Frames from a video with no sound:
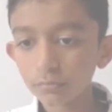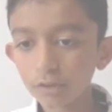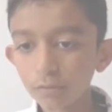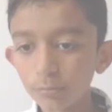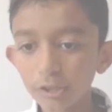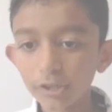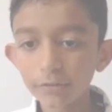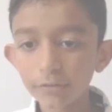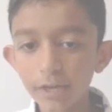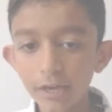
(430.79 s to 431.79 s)
bring out the
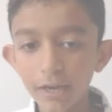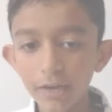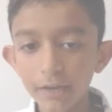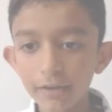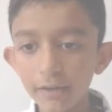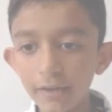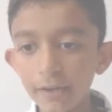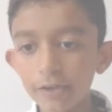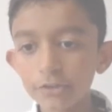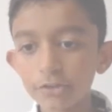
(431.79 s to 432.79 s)
hide and
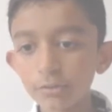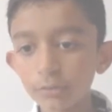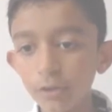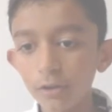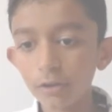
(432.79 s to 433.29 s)
show block,